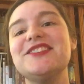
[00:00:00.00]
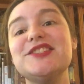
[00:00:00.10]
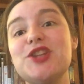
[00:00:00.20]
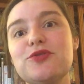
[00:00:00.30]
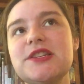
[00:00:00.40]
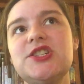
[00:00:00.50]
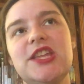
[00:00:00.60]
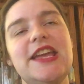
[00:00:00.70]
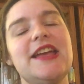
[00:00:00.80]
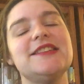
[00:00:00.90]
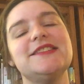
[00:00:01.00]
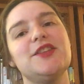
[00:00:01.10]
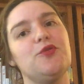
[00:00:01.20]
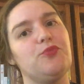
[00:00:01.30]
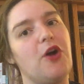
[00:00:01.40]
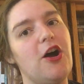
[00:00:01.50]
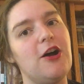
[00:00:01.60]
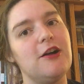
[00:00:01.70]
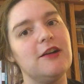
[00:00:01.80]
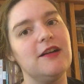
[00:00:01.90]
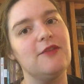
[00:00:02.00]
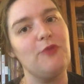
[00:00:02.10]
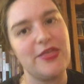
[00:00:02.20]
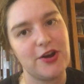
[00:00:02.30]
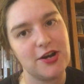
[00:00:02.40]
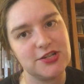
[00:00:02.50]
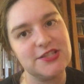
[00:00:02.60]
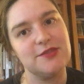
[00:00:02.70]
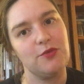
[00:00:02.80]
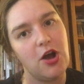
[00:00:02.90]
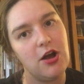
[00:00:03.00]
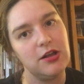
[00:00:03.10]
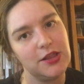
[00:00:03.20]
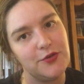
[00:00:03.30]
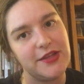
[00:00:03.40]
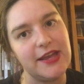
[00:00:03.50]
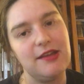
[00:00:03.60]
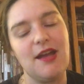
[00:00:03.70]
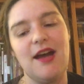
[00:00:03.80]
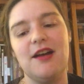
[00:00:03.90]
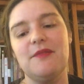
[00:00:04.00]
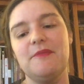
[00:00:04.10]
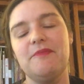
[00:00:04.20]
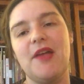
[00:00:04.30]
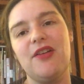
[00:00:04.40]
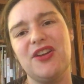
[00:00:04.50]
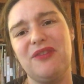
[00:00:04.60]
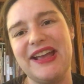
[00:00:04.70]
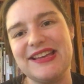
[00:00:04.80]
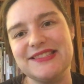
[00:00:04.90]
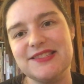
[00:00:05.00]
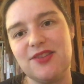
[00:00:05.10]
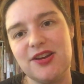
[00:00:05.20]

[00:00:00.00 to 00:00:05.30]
There's no such thing as the wrong weather, just the wrong clothing. Um, although I guess as